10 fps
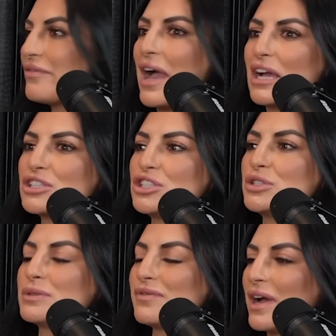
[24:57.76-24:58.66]
the faction.
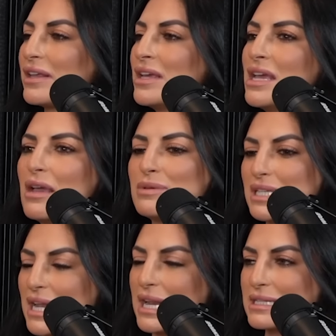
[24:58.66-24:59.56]
She was fine. It was
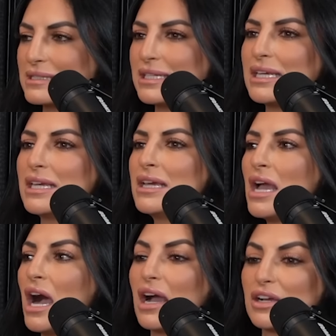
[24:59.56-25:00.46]
in NXT.
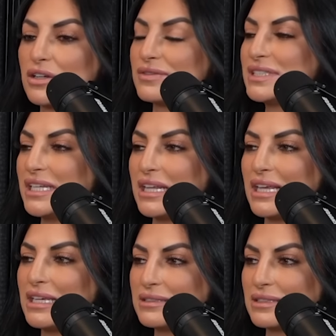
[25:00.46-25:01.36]
I could have seen
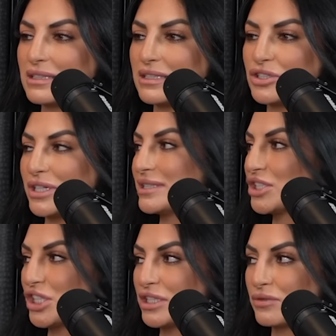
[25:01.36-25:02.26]
it easily
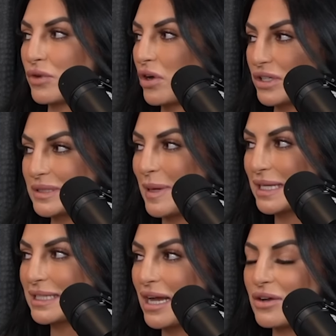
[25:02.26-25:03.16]
transitioning to Raw or
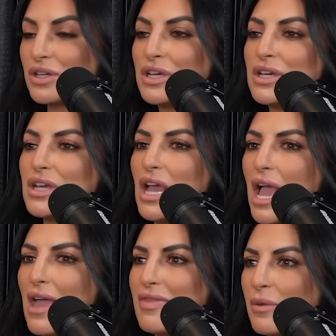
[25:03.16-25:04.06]
SmackDown, and